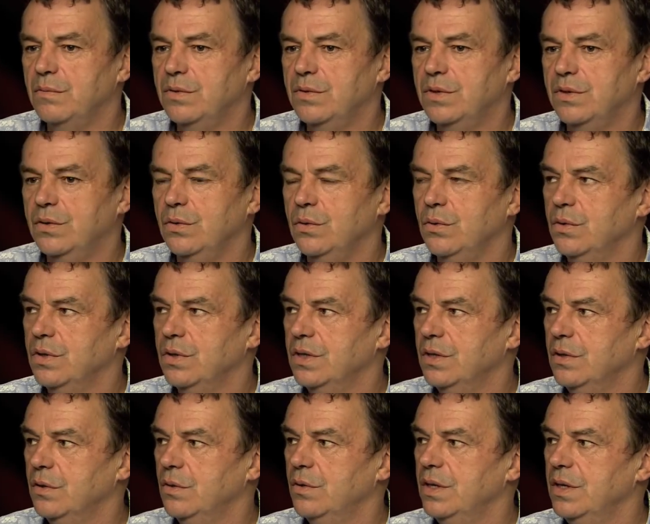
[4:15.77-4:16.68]

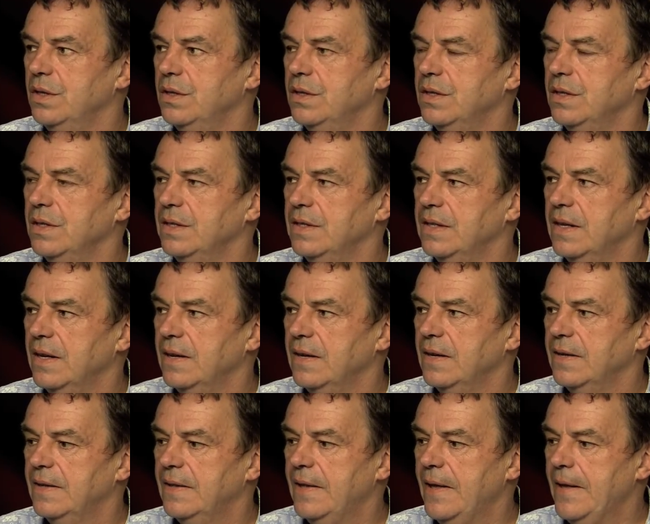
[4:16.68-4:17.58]
stories is
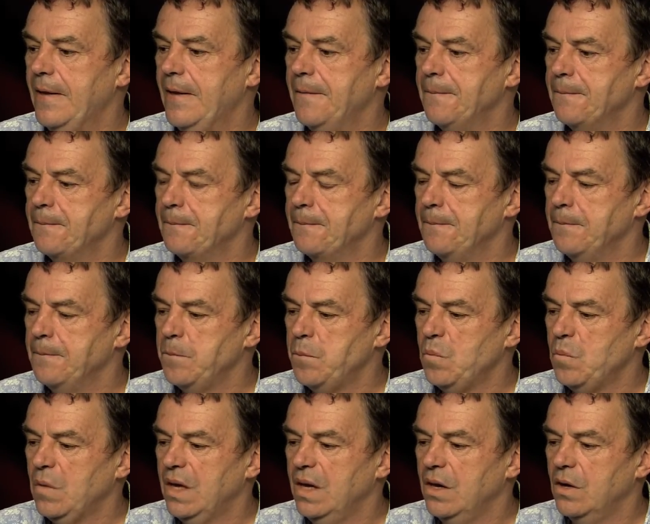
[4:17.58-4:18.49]
that they
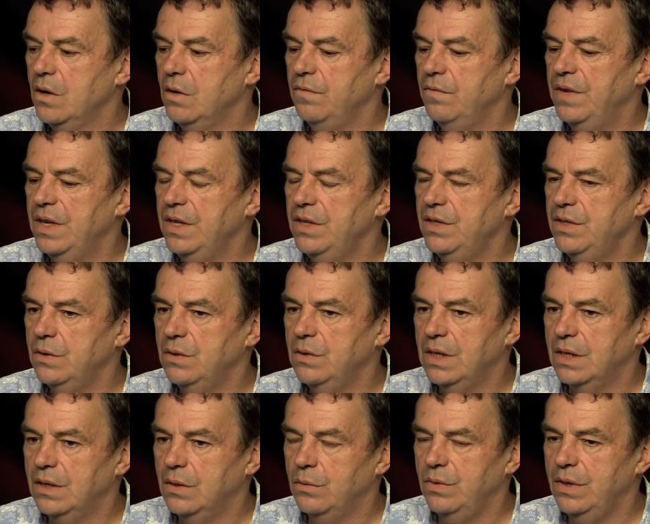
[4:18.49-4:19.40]
convince you
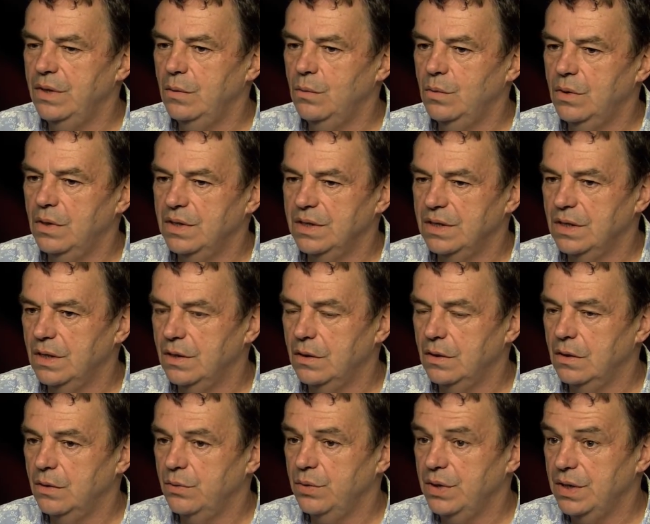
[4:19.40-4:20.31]
that the real world is not
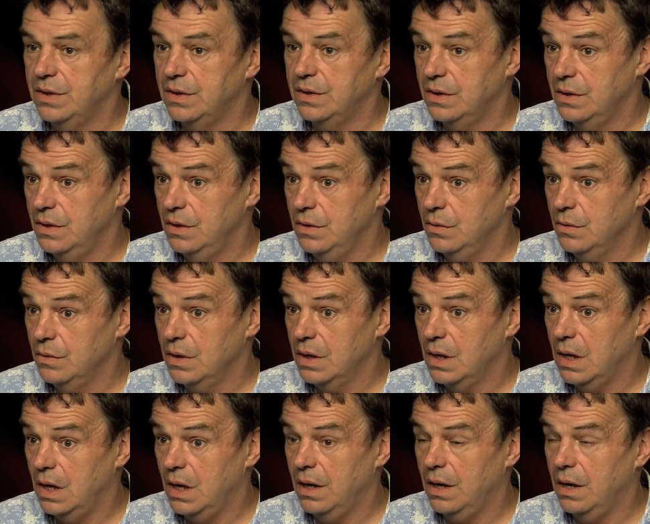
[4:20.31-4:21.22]
all there is, you know,
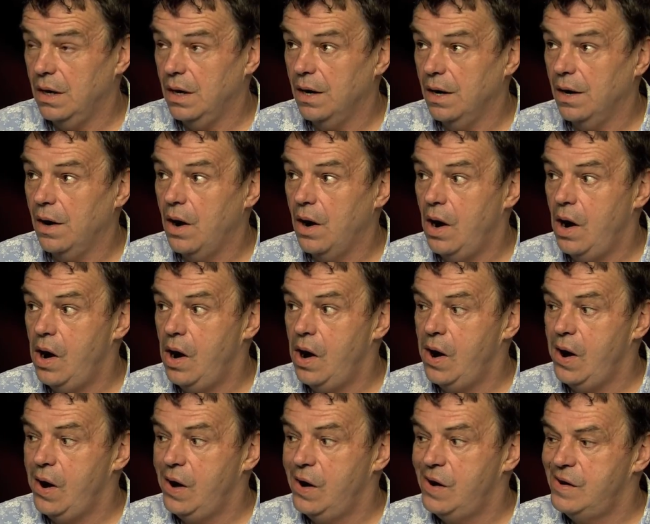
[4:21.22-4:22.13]
and
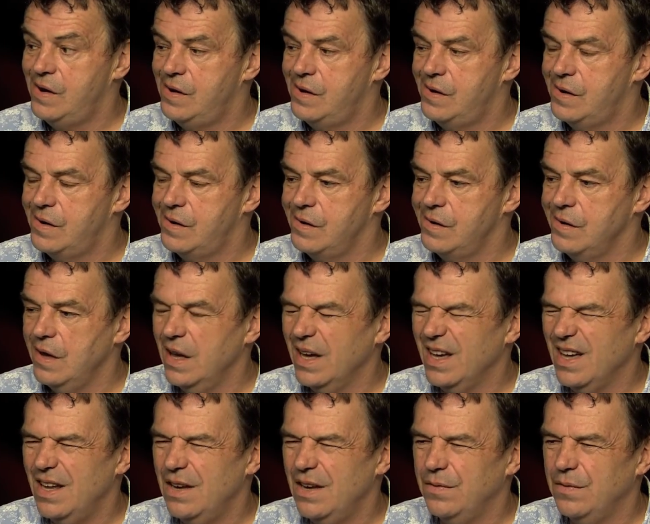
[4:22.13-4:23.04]
I
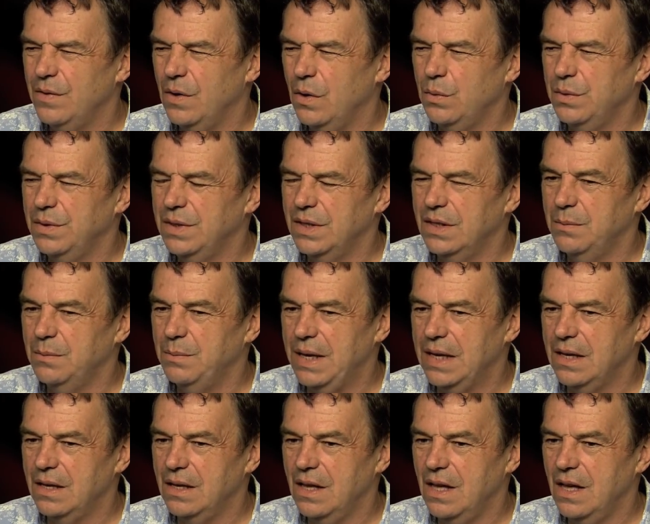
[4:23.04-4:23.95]
kind of always
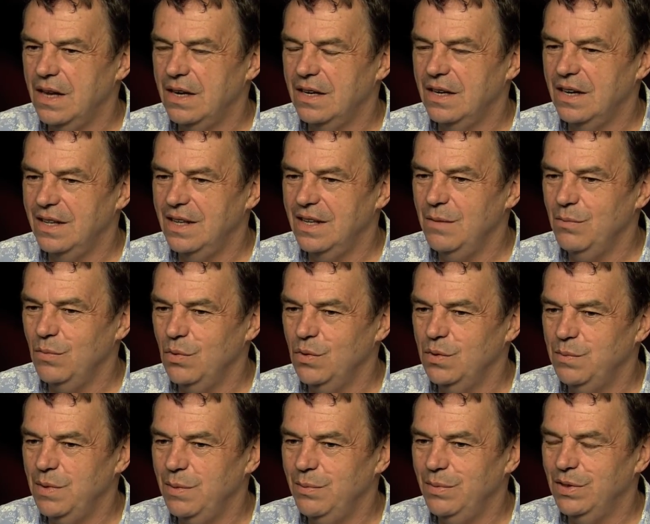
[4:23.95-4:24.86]
suspect that, and I think
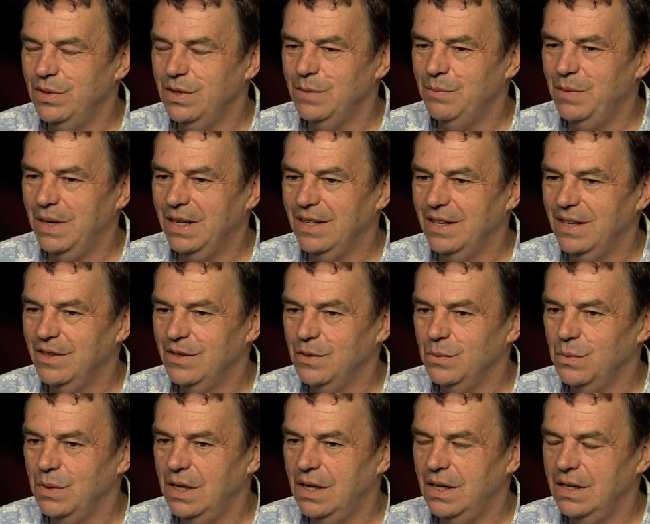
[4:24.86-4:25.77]
most people suspect that as
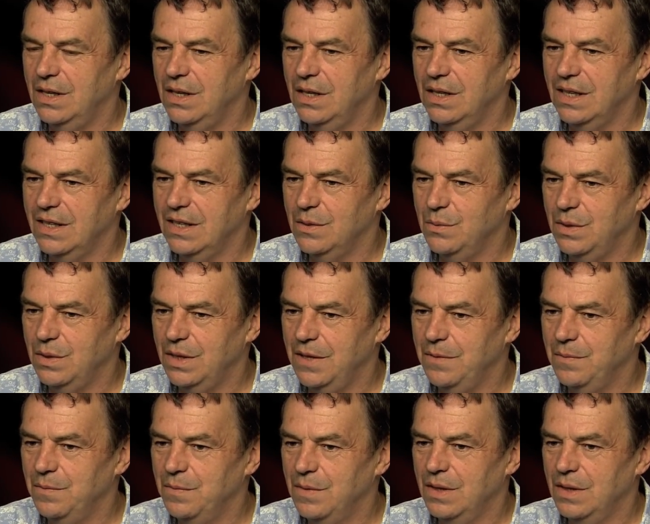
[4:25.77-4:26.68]
well. I think that's why they
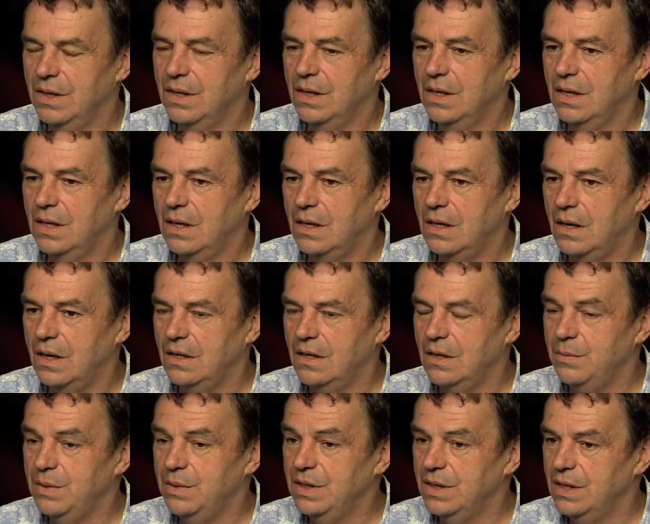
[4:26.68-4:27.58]
like
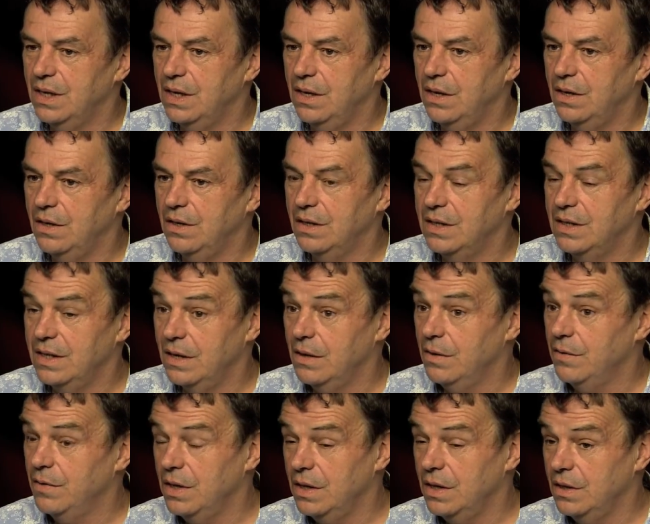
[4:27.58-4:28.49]
to be scared and
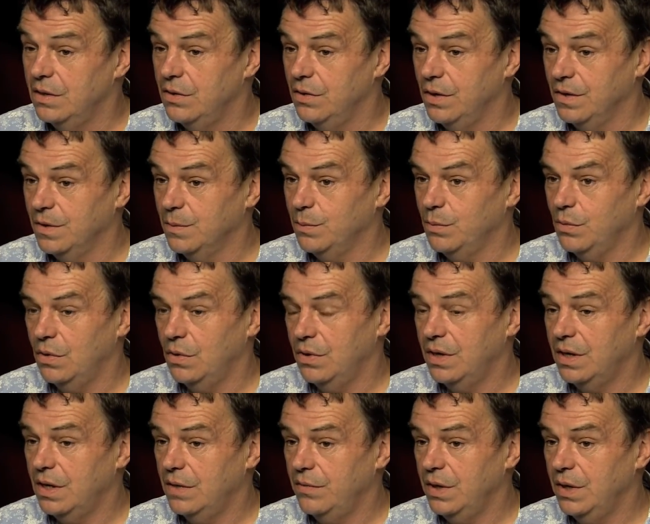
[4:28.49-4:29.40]
terrified and
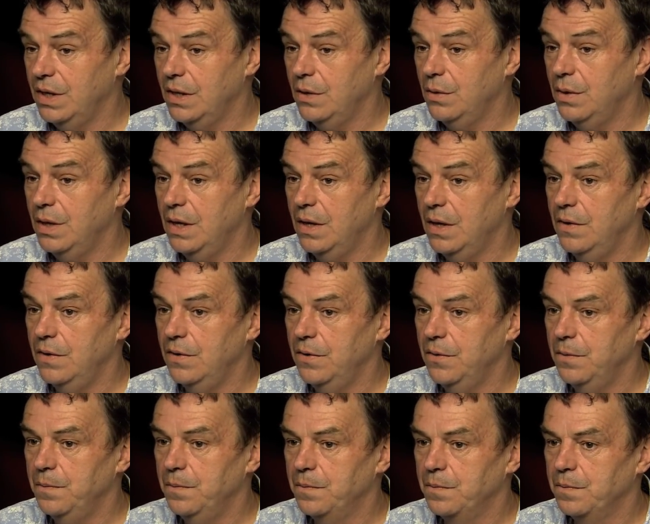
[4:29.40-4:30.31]
transported every now and then, you know.